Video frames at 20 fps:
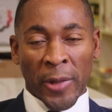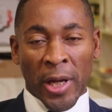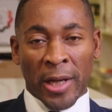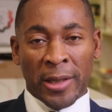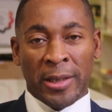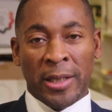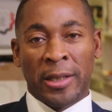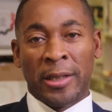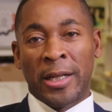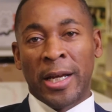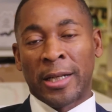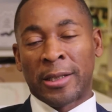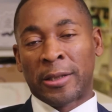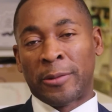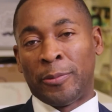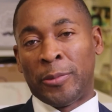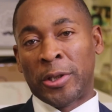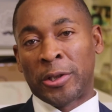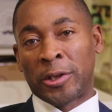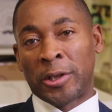I did an
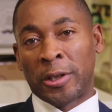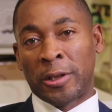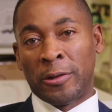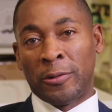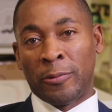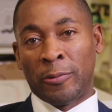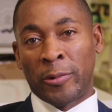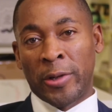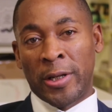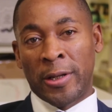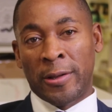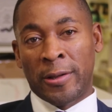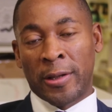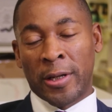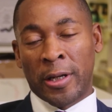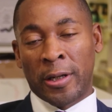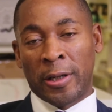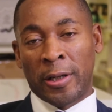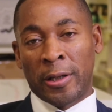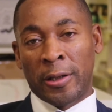exhibition with
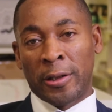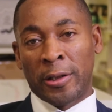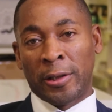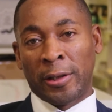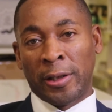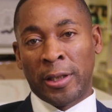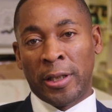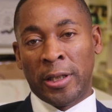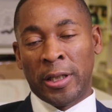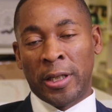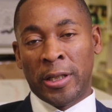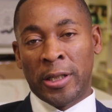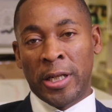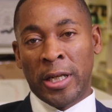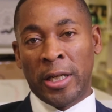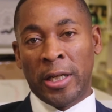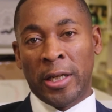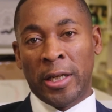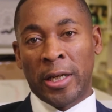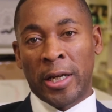uh, Lydia
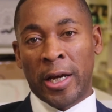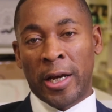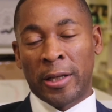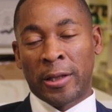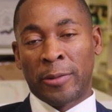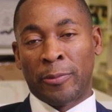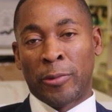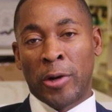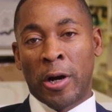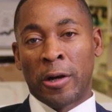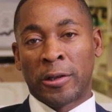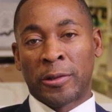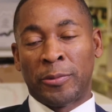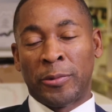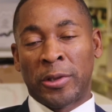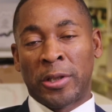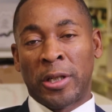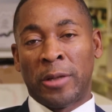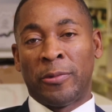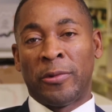Yee at the Bronx
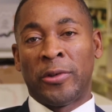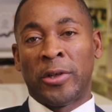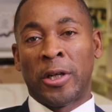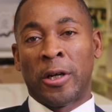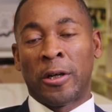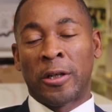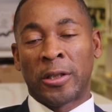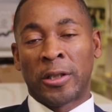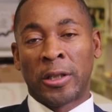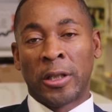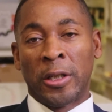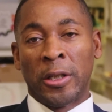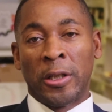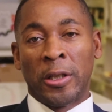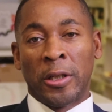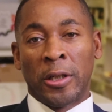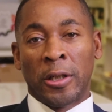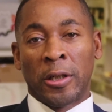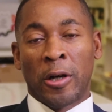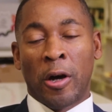Museum of the Arts
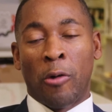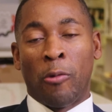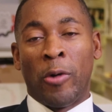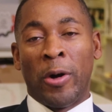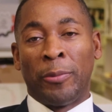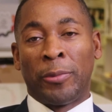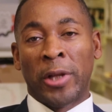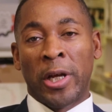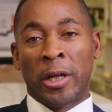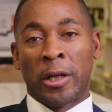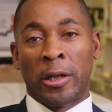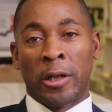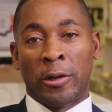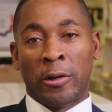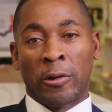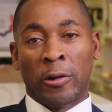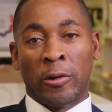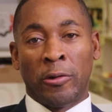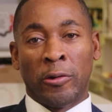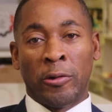called One Planet
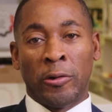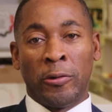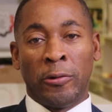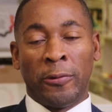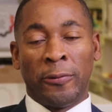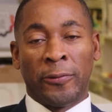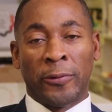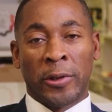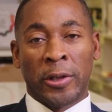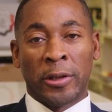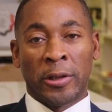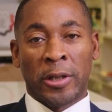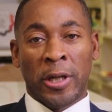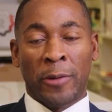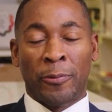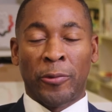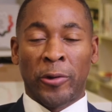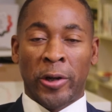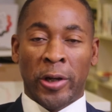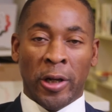Under a Groove,
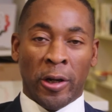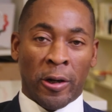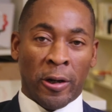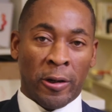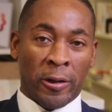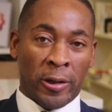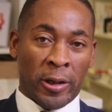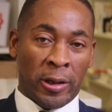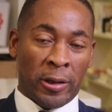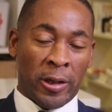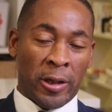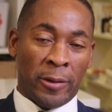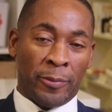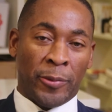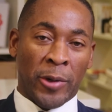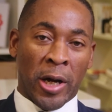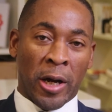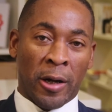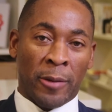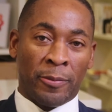Contemporary Art and Hip
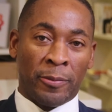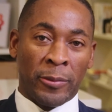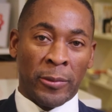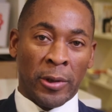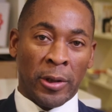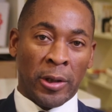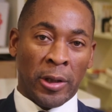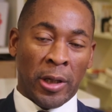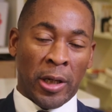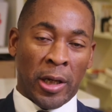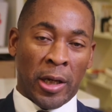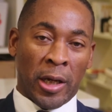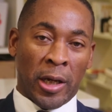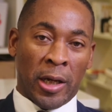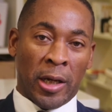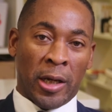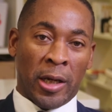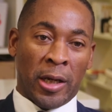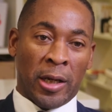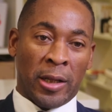Hop
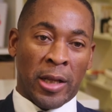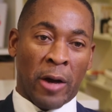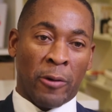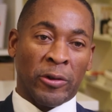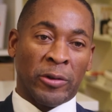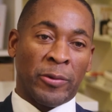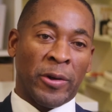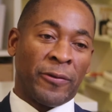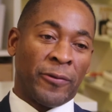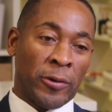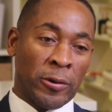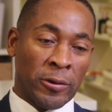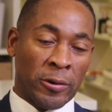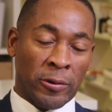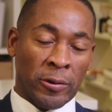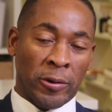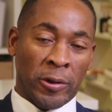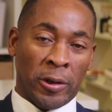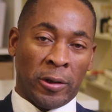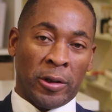and that was my
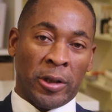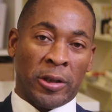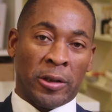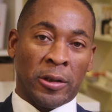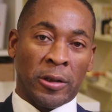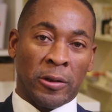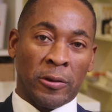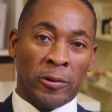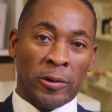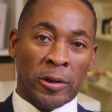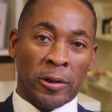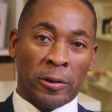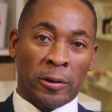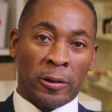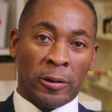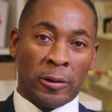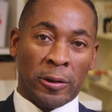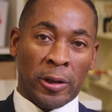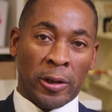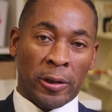first real
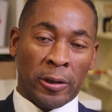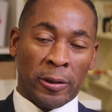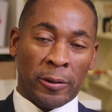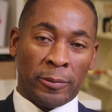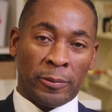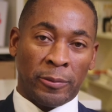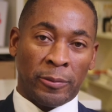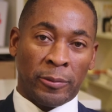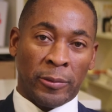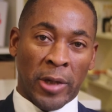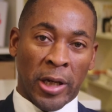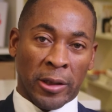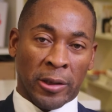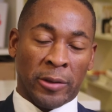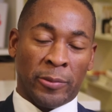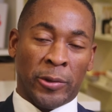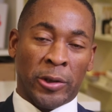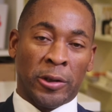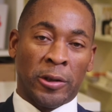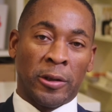institutional um,
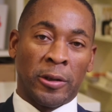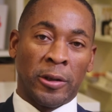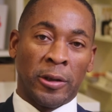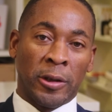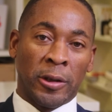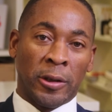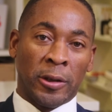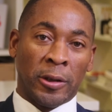exhibition.